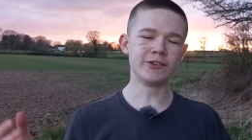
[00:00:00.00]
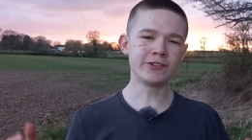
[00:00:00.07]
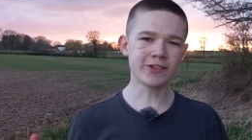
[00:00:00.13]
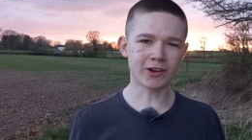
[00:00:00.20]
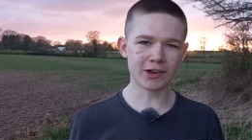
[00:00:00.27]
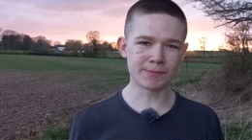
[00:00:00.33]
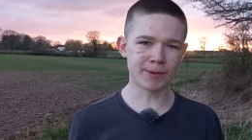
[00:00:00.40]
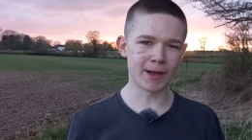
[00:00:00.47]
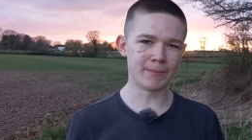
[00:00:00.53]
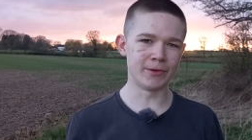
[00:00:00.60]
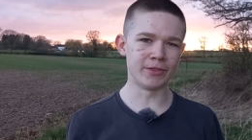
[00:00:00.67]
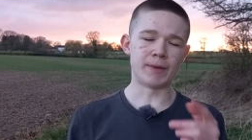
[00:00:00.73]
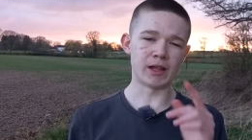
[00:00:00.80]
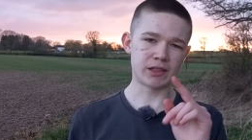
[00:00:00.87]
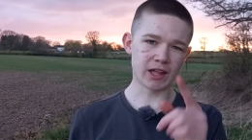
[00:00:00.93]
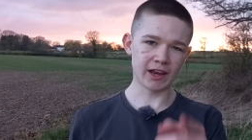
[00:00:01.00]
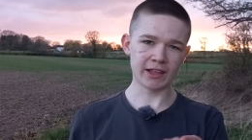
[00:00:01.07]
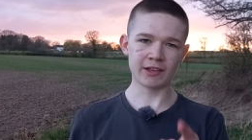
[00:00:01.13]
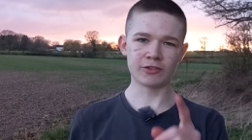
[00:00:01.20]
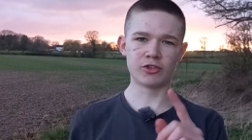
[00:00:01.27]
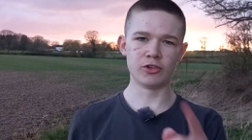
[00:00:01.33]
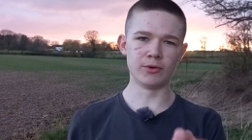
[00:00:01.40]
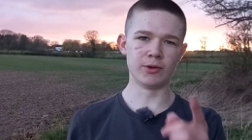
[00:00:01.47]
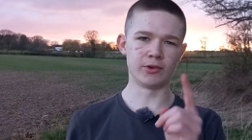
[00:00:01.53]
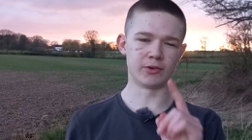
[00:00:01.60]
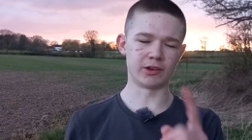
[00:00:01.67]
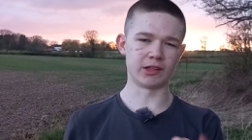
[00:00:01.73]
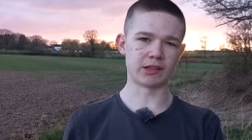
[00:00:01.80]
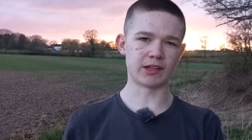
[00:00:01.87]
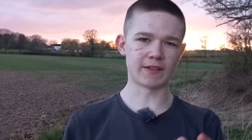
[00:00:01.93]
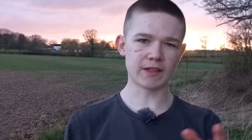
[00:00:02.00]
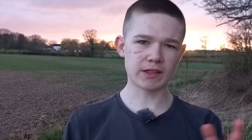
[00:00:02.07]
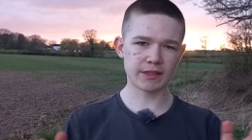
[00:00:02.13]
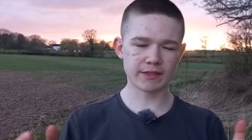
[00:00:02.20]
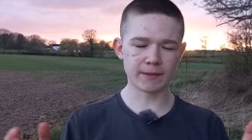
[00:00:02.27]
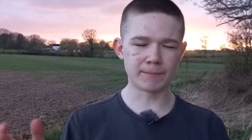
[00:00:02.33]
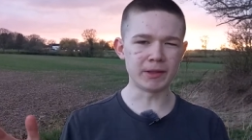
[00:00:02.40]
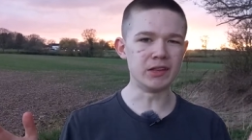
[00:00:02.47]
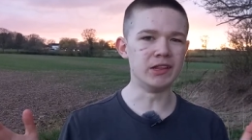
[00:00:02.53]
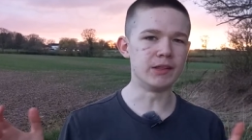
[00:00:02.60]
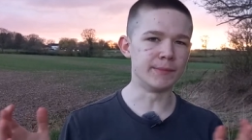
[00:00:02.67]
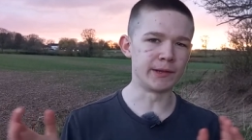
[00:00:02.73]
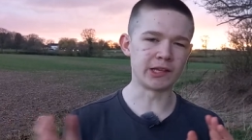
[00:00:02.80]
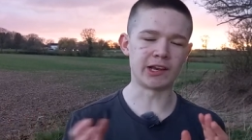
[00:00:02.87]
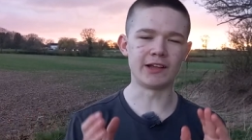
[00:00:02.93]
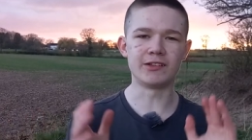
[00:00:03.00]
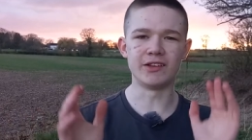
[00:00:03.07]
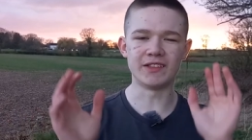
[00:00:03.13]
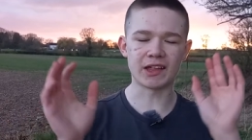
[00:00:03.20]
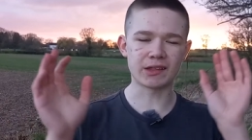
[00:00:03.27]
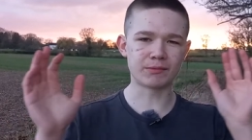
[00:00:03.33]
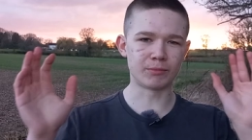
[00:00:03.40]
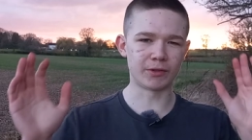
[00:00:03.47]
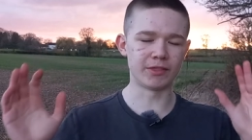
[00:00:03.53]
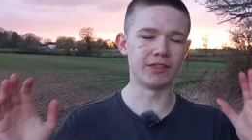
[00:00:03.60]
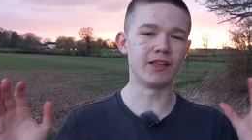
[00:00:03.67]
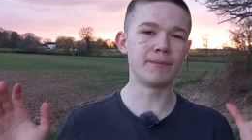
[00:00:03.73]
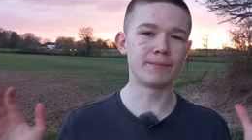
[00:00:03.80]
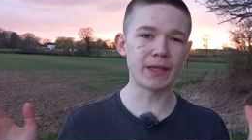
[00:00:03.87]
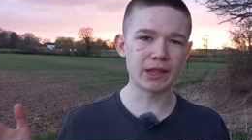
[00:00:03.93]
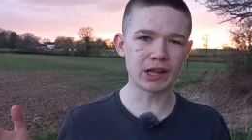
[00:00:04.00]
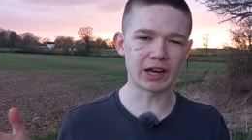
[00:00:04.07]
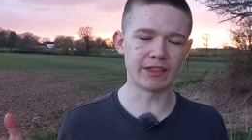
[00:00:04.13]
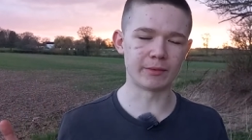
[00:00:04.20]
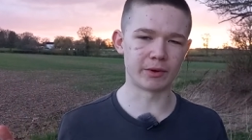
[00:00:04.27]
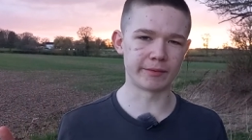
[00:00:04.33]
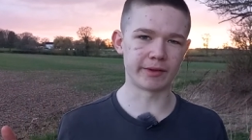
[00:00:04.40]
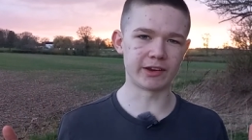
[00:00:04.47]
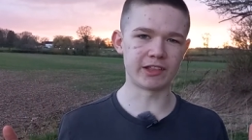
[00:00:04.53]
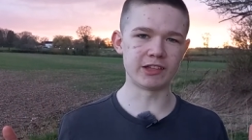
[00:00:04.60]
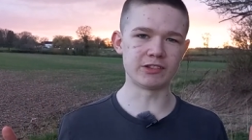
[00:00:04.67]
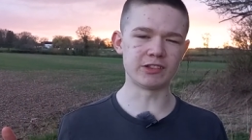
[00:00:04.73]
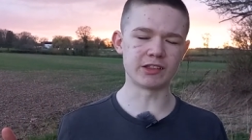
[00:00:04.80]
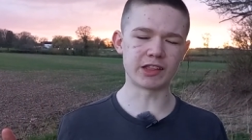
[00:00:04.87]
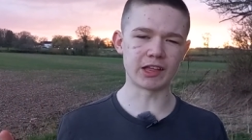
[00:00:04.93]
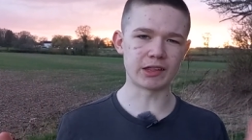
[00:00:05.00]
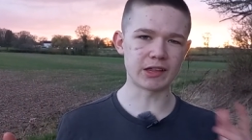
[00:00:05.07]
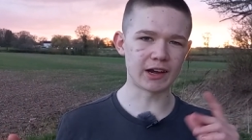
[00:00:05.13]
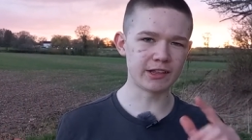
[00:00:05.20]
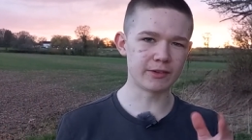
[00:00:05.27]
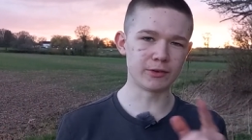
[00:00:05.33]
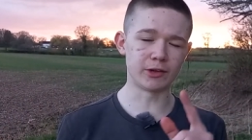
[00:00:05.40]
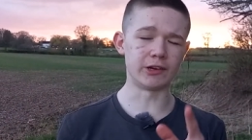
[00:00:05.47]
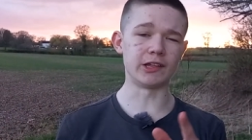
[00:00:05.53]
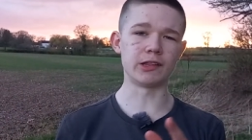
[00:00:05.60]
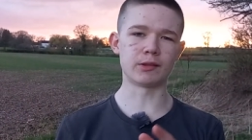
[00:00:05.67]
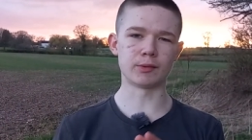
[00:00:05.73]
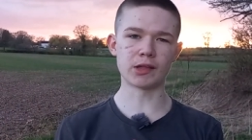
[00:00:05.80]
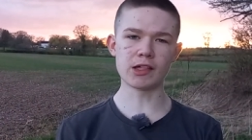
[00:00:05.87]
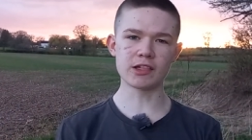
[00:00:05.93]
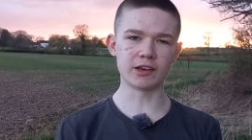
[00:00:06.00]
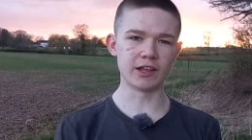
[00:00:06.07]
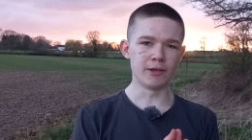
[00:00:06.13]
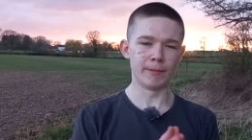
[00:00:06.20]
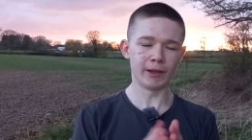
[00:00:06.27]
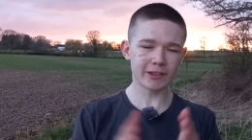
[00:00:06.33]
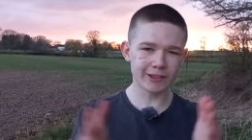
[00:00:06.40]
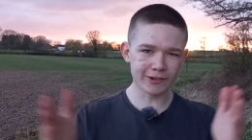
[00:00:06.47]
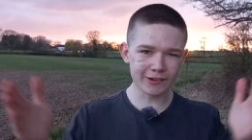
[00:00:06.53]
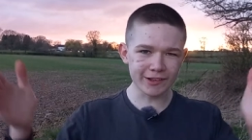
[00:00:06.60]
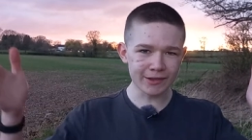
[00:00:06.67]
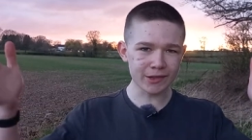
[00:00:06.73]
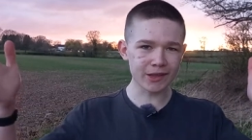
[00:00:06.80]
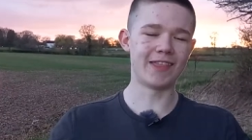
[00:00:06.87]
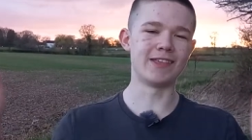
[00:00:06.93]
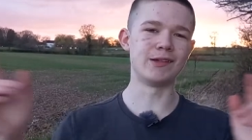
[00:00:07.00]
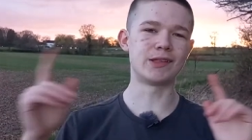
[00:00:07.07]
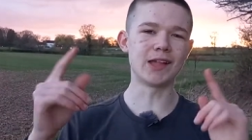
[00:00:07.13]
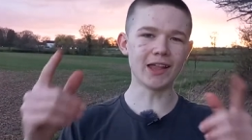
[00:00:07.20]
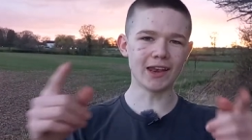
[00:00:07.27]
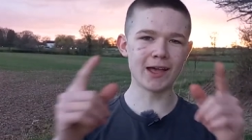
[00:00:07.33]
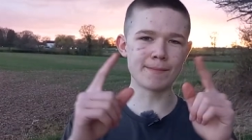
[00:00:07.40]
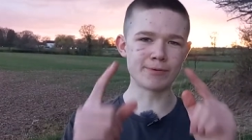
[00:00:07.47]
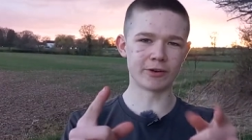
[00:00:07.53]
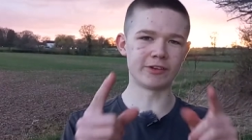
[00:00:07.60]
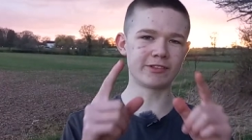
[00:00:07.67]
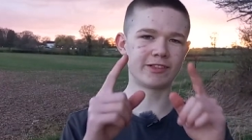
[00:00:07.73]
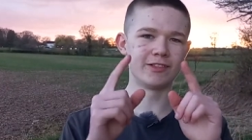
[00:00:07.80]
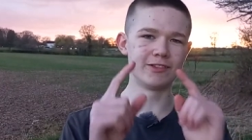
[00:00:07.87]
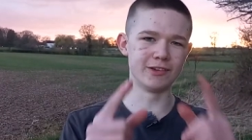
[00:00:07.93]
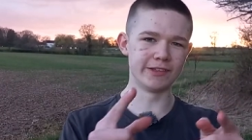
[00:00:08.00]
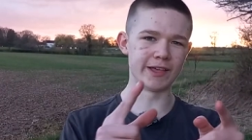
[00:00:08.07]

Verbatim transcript: hundred dollars per month, by selling to an audience. Now that's the business model I do, and that's one basically the one I'm going to teach you today, selling to an audience. So essentially you build an audience and you sell a product to